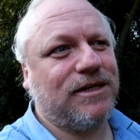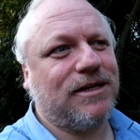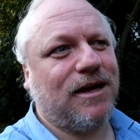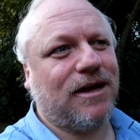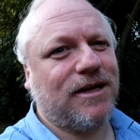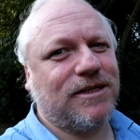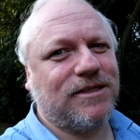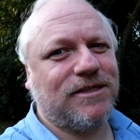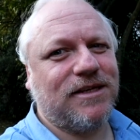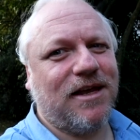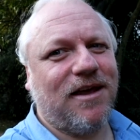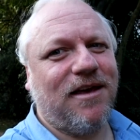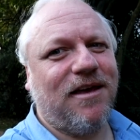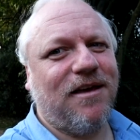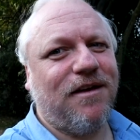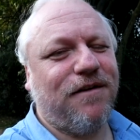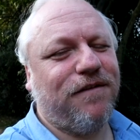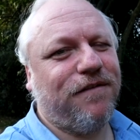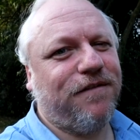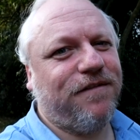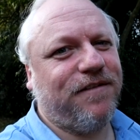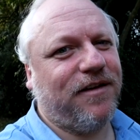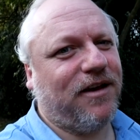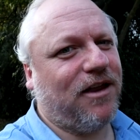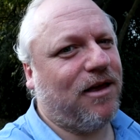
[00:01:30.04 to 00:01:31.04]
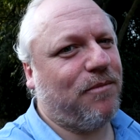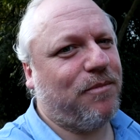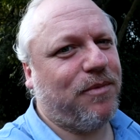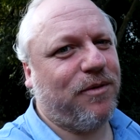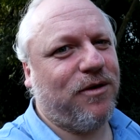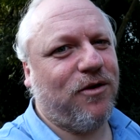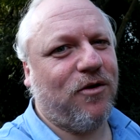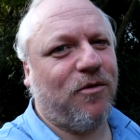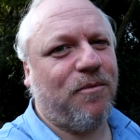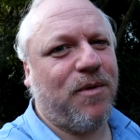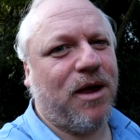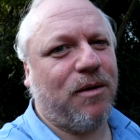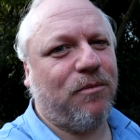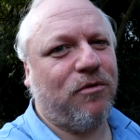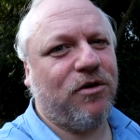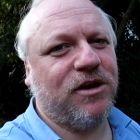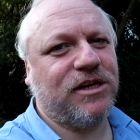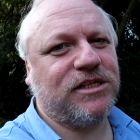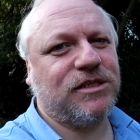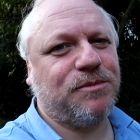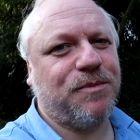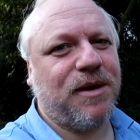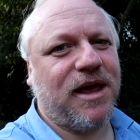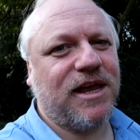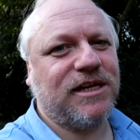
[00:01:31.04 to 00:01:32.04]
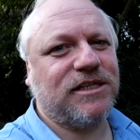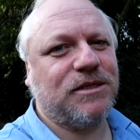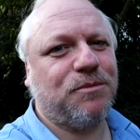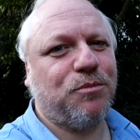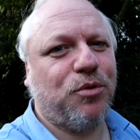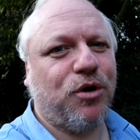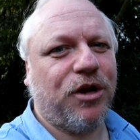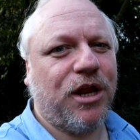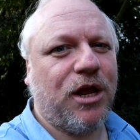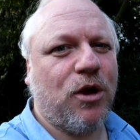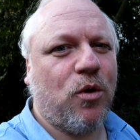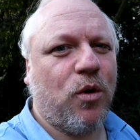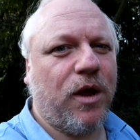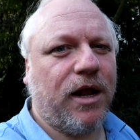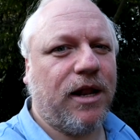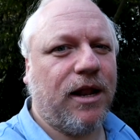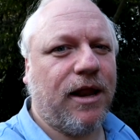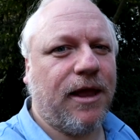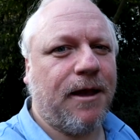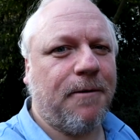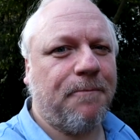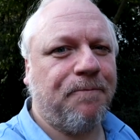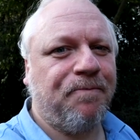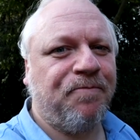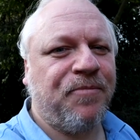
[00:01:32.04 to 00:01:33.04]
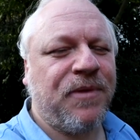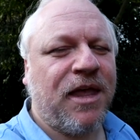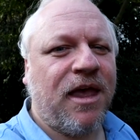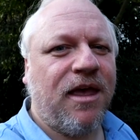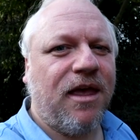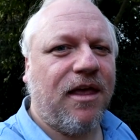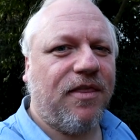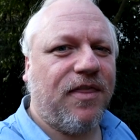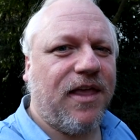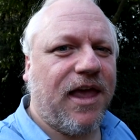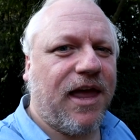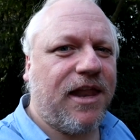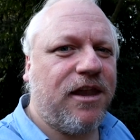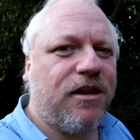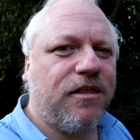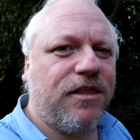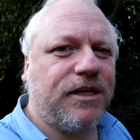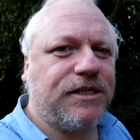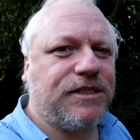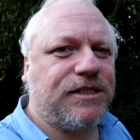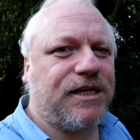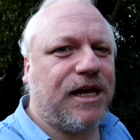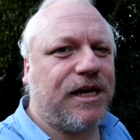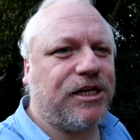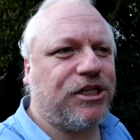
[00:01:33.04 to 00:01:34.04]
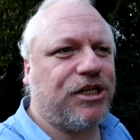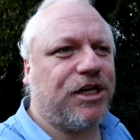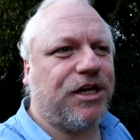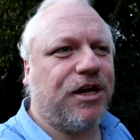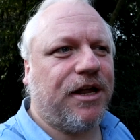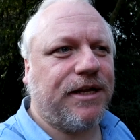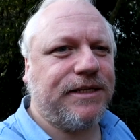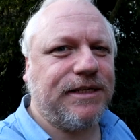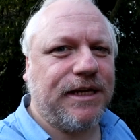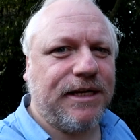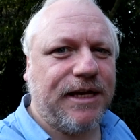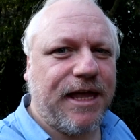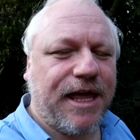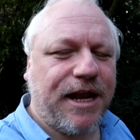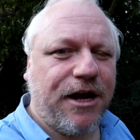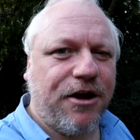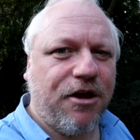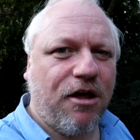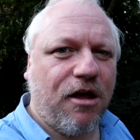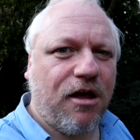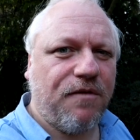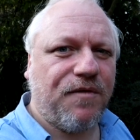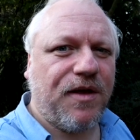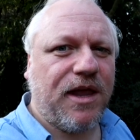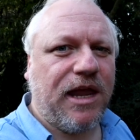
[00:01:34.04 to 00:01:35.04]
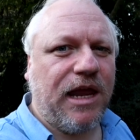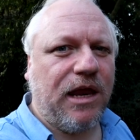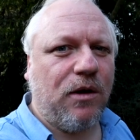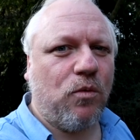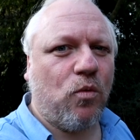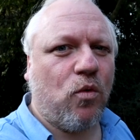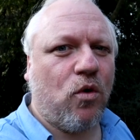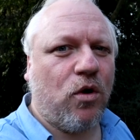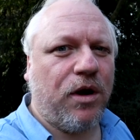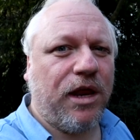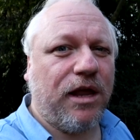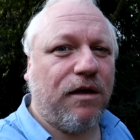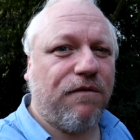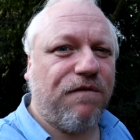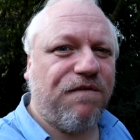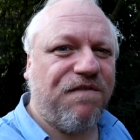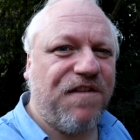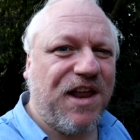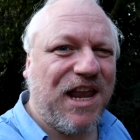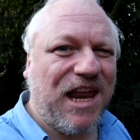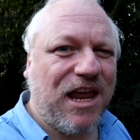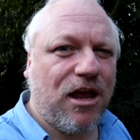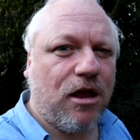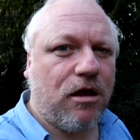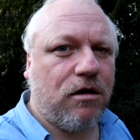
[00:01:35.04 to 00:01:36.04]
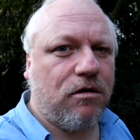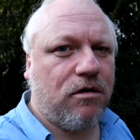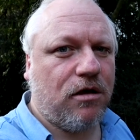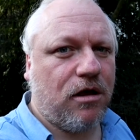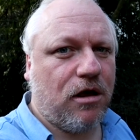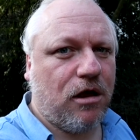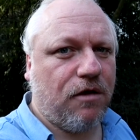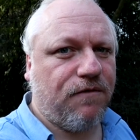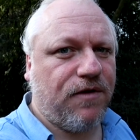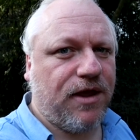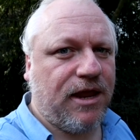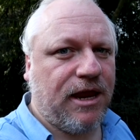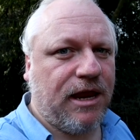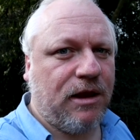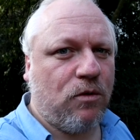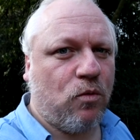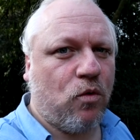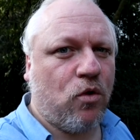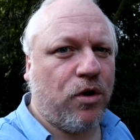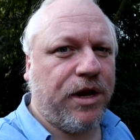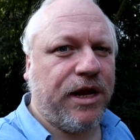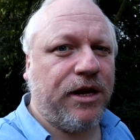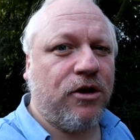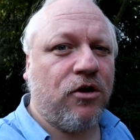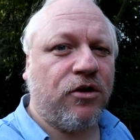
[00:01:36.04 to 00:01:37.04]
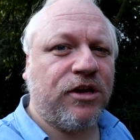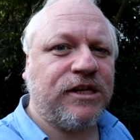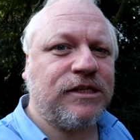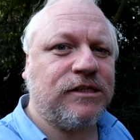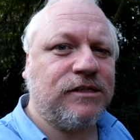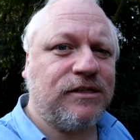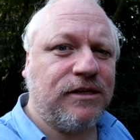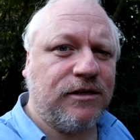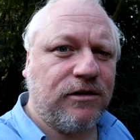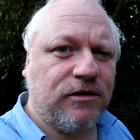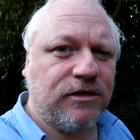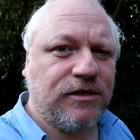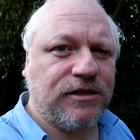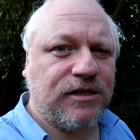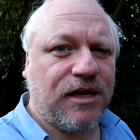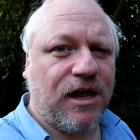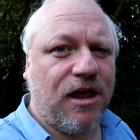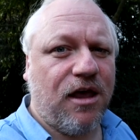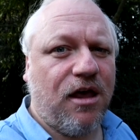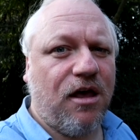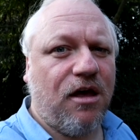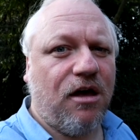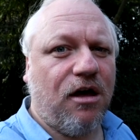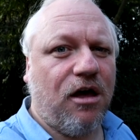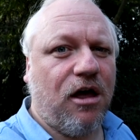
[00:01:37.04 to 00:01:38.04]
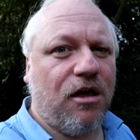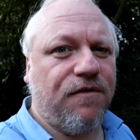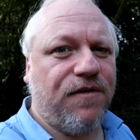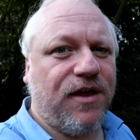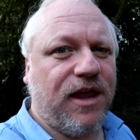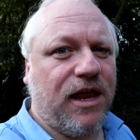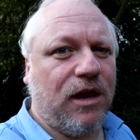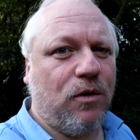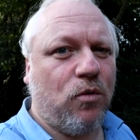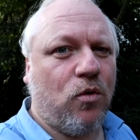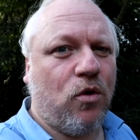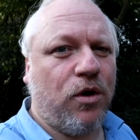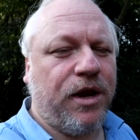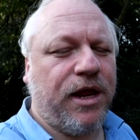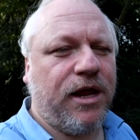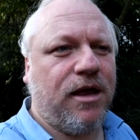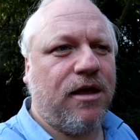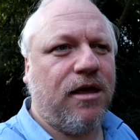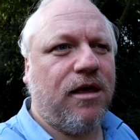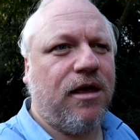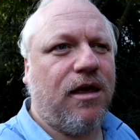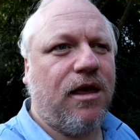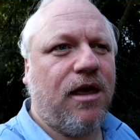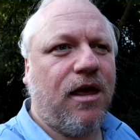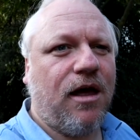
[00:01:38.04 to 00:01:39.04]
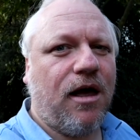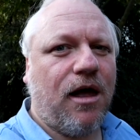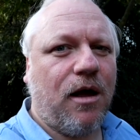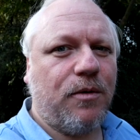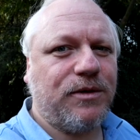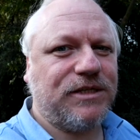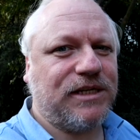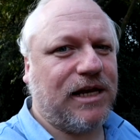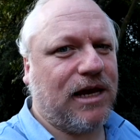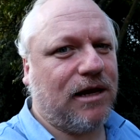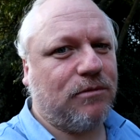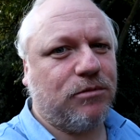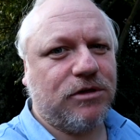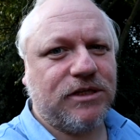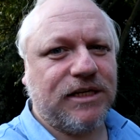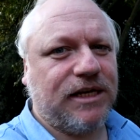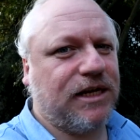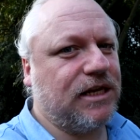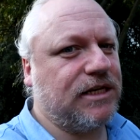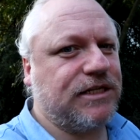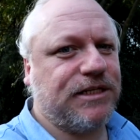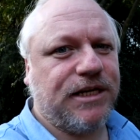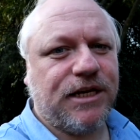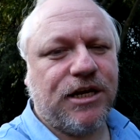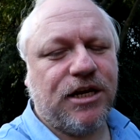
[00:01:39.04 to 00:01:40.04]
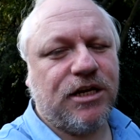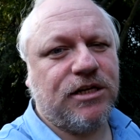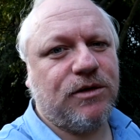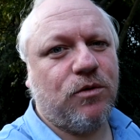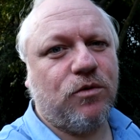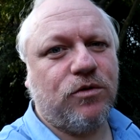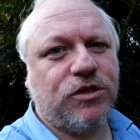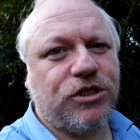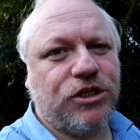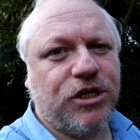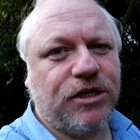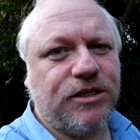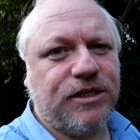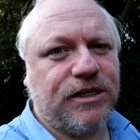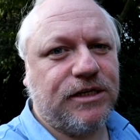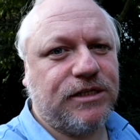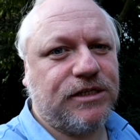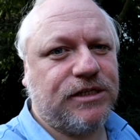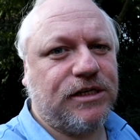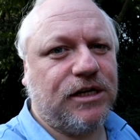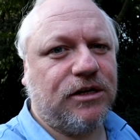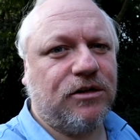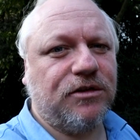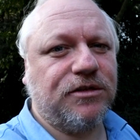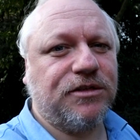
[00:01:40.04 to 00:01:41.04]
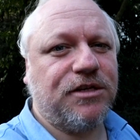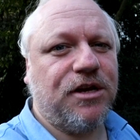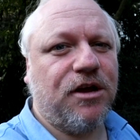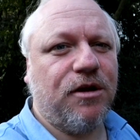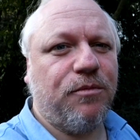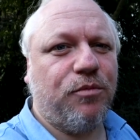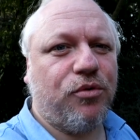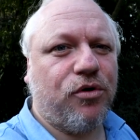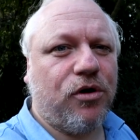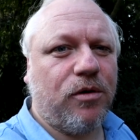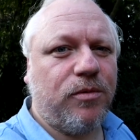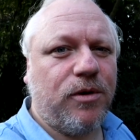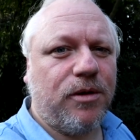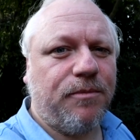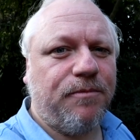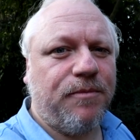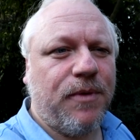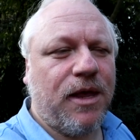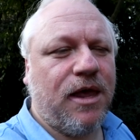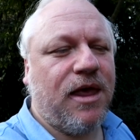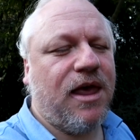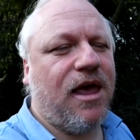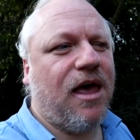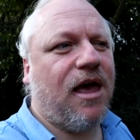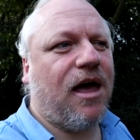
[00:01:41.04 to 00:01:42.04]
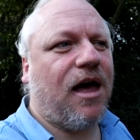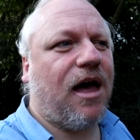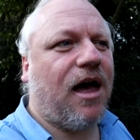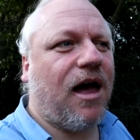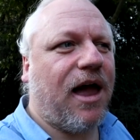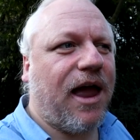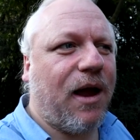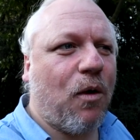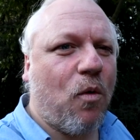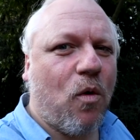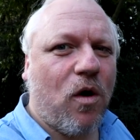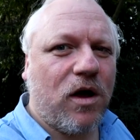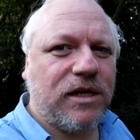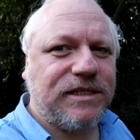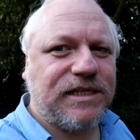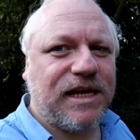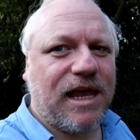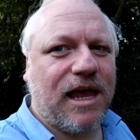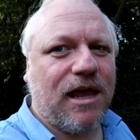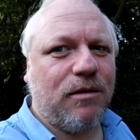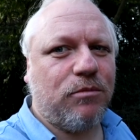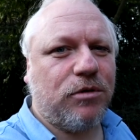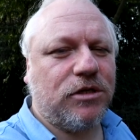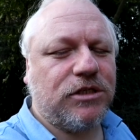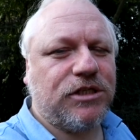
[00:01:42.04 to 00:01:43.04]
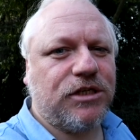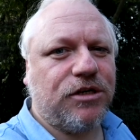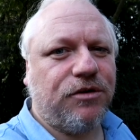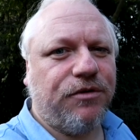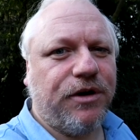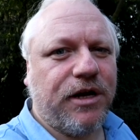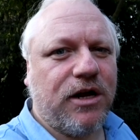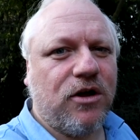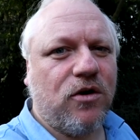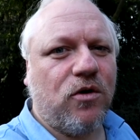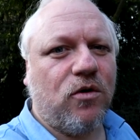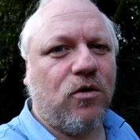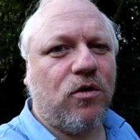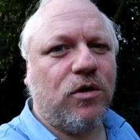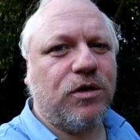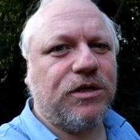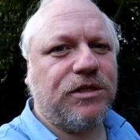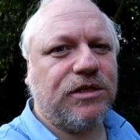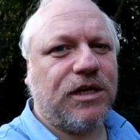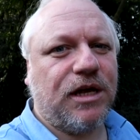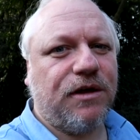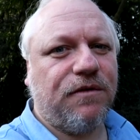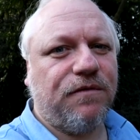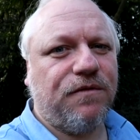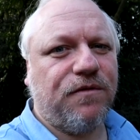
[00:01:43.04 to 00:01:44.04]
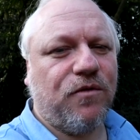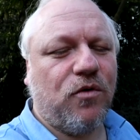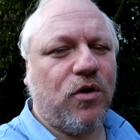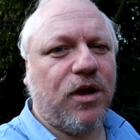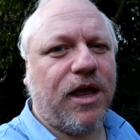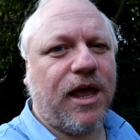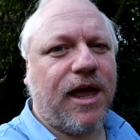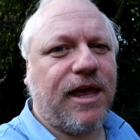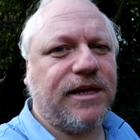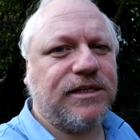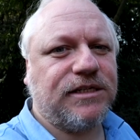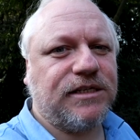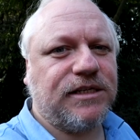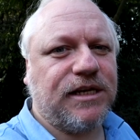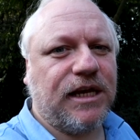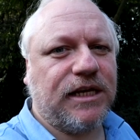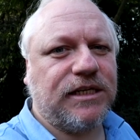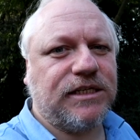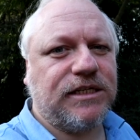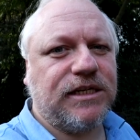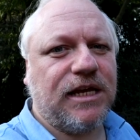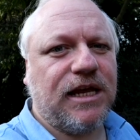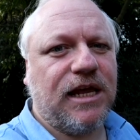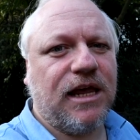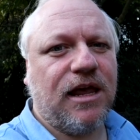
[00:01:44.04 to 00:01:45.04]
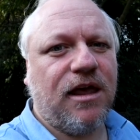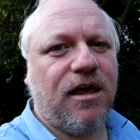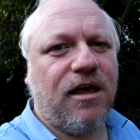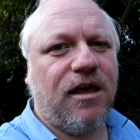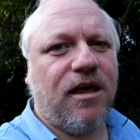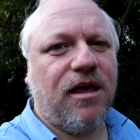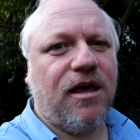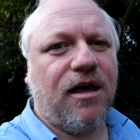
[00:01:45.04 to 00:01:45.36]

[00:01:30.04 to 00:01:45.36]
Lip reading: it does fill up your memory space pretty quickly. At the end of the session, I did get an overheat warning, a video overheat warning, not a stills overheat warning. I was able to continue shooting stills no problem. I was able to record 4K 60